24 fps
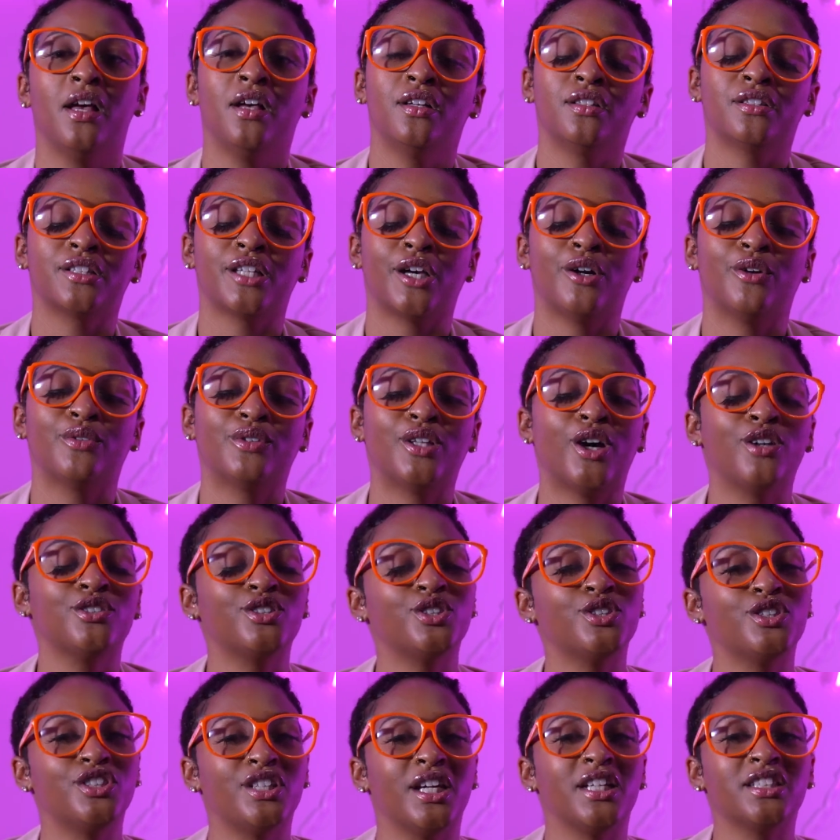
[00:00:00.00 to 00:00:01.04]
So those
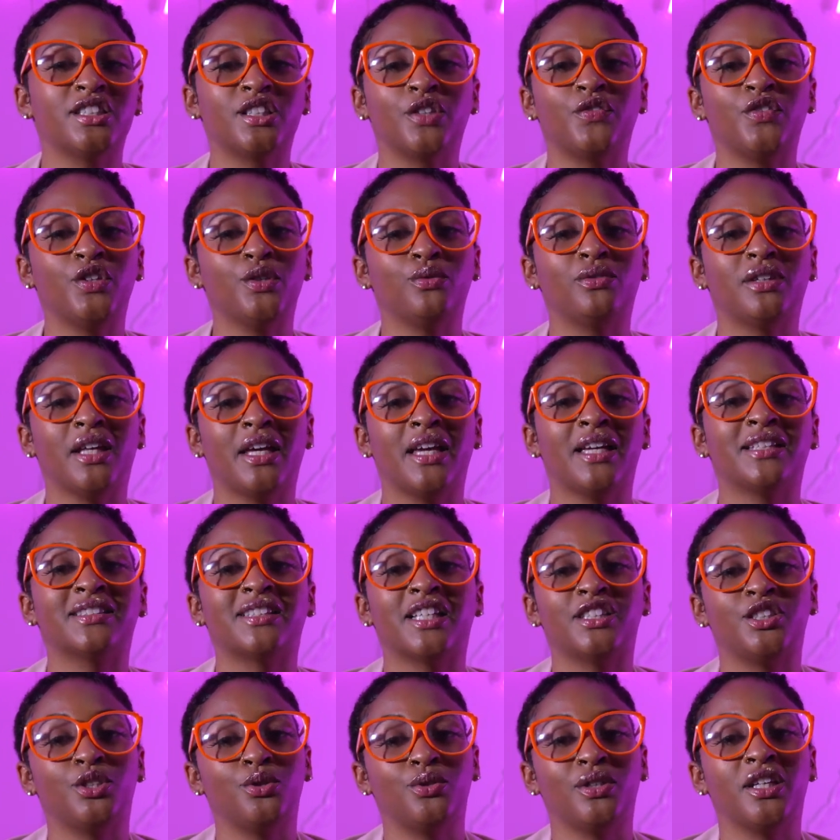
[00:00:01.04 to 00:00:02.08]
are just a few things
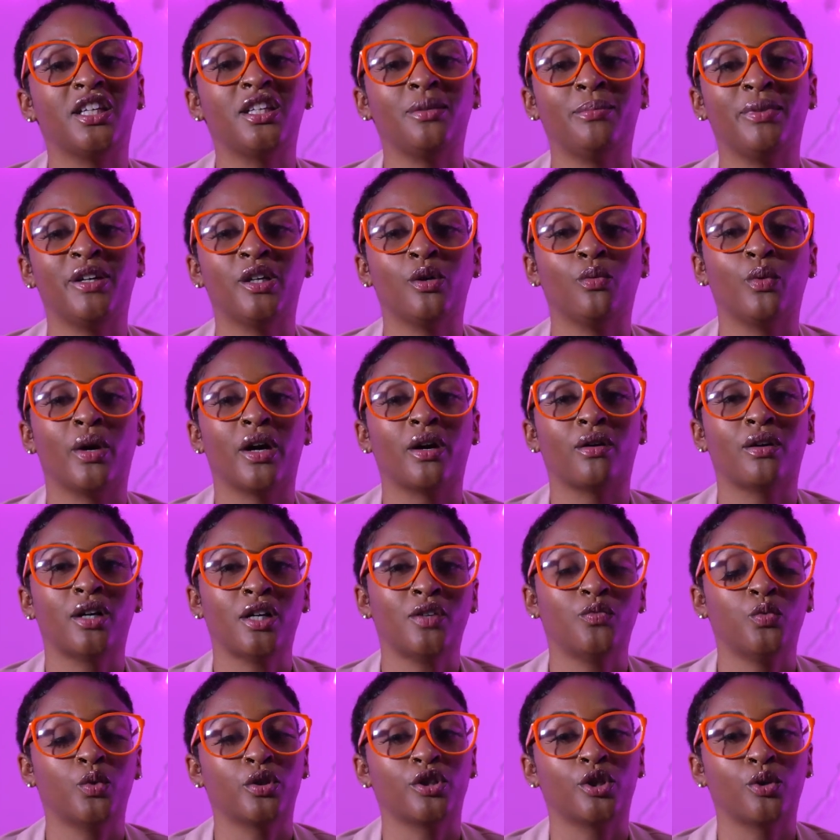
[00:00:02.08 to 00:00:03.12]
that you need to be aware
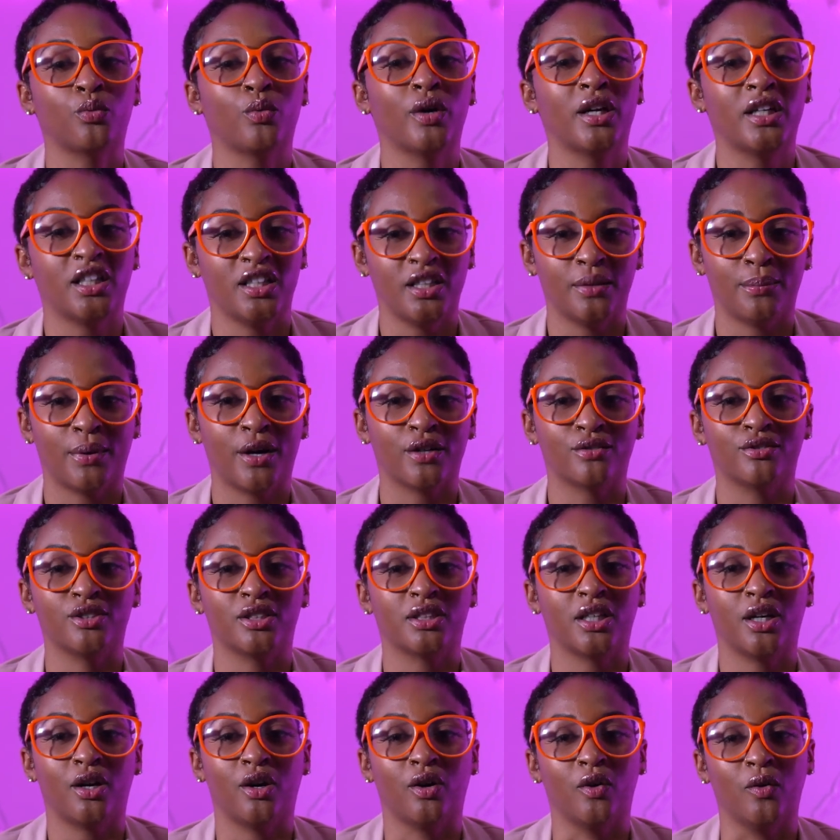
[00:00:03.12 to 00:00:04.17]
of when you're ready to purchase
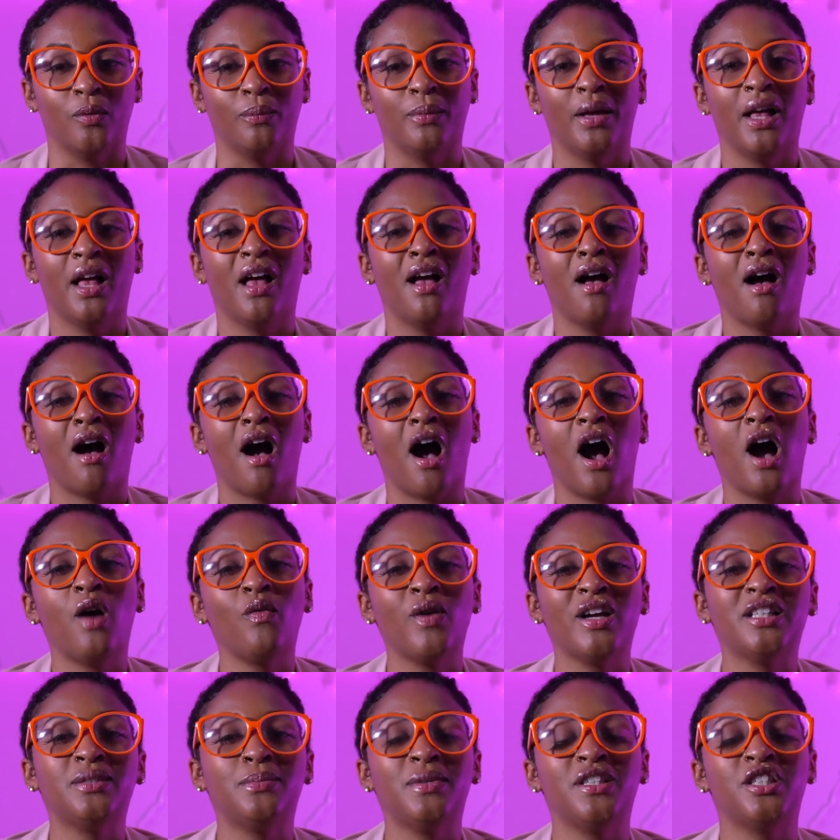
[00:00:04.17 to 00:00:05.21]
a home.
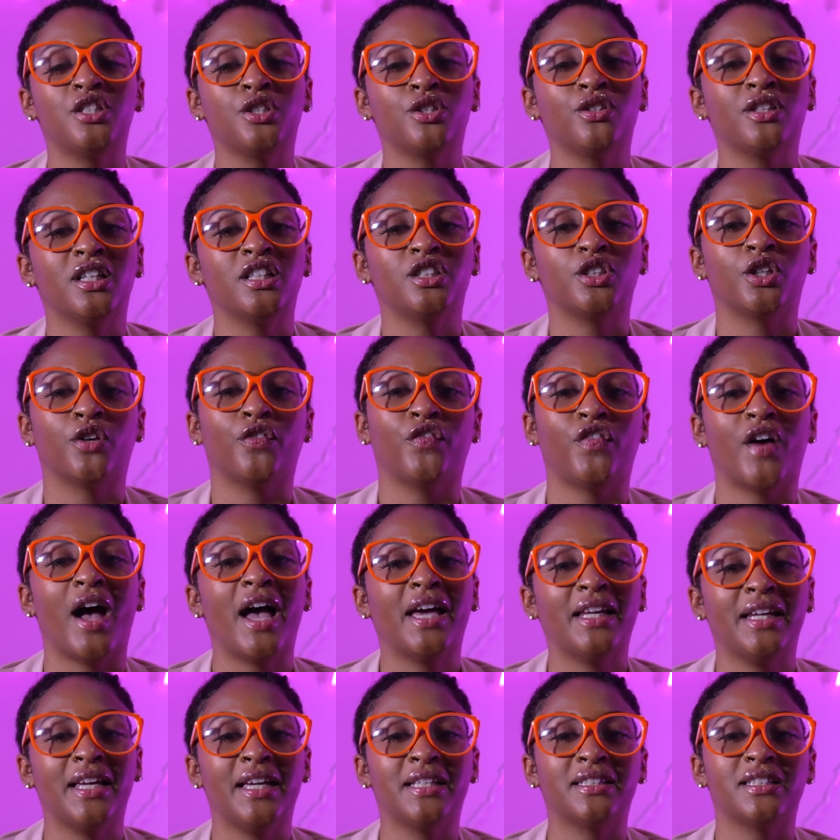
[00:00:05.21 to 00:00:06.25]
Always be sure that your
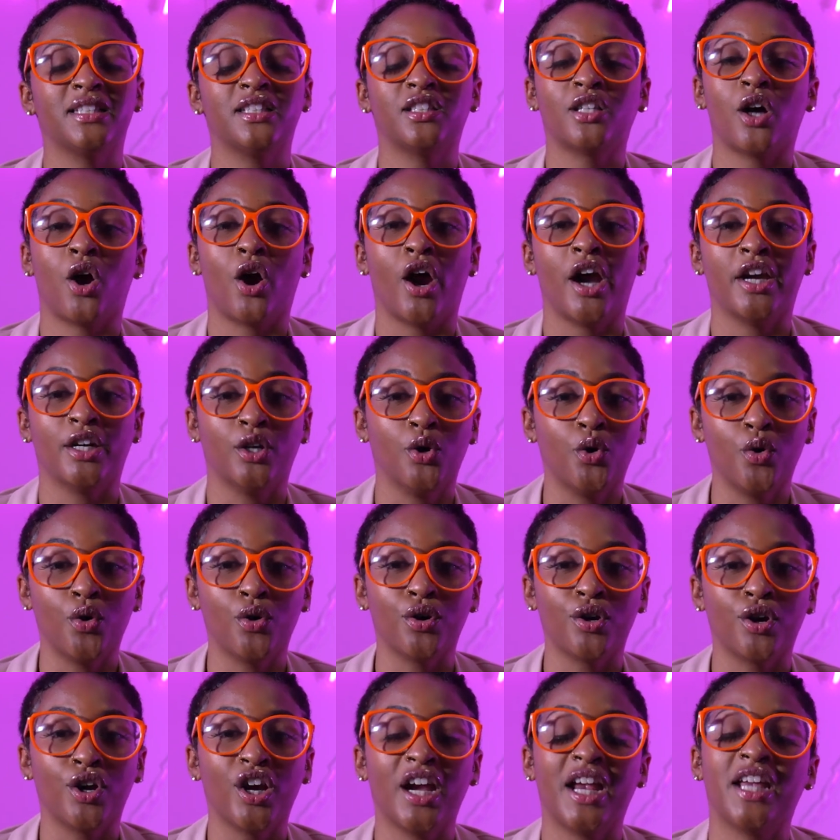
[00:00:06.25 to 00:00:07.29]
finances are in
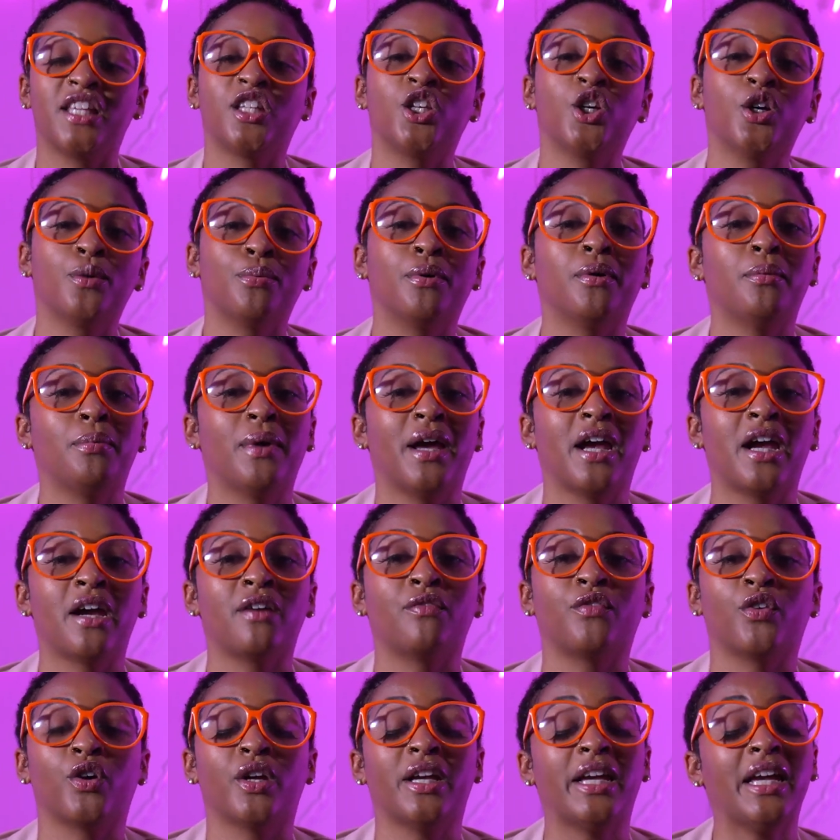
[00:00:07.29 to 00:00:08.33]
order and you're prepared
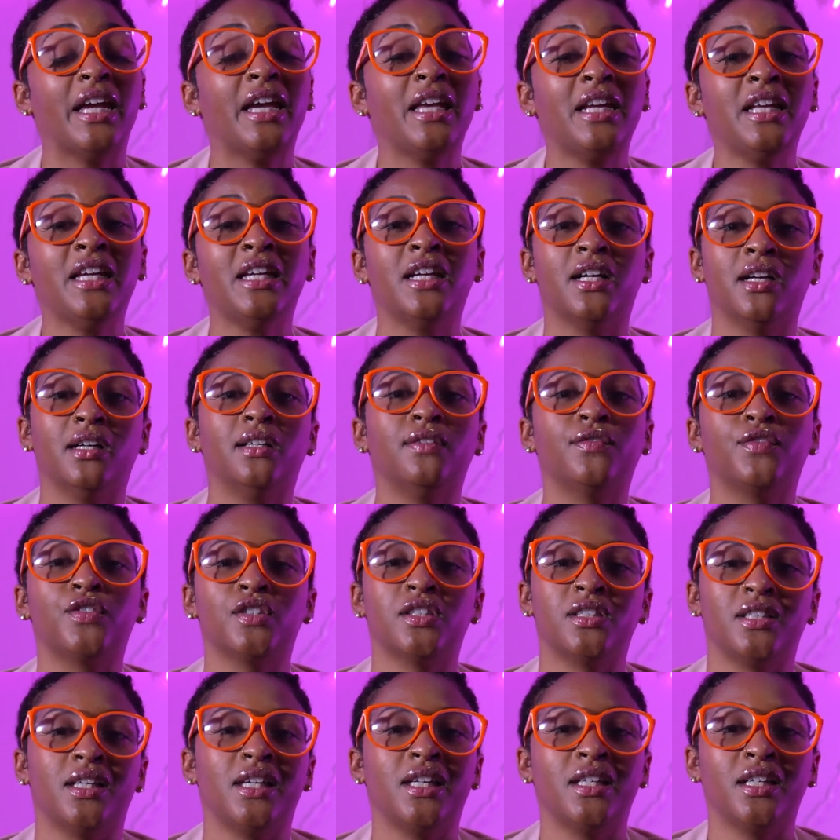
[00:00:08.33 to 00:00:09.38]
for any
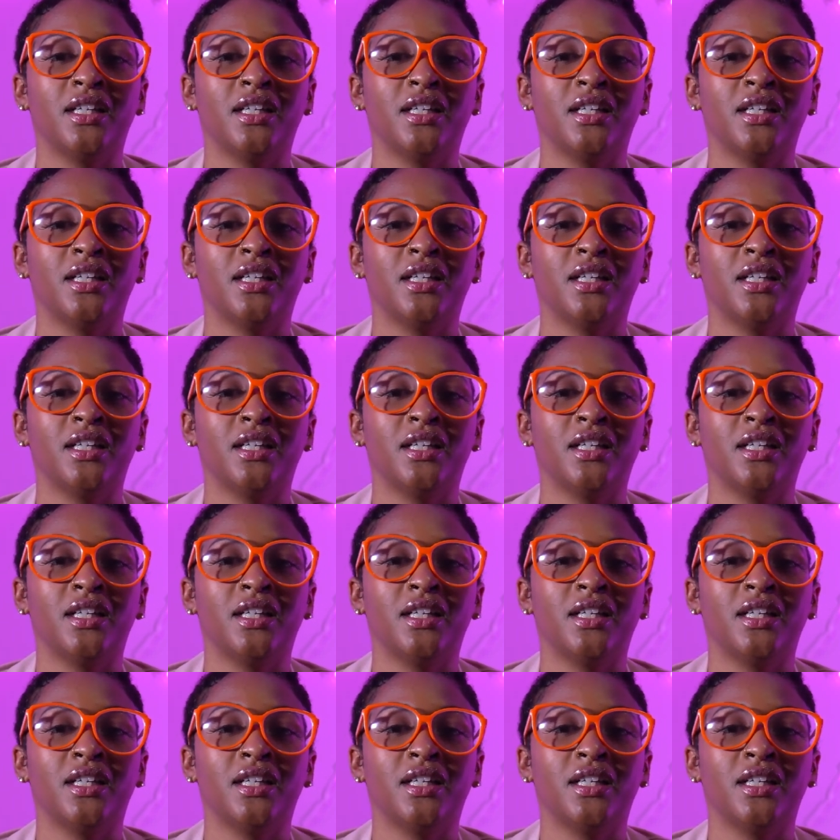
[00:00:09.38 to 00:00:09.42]
unforeseen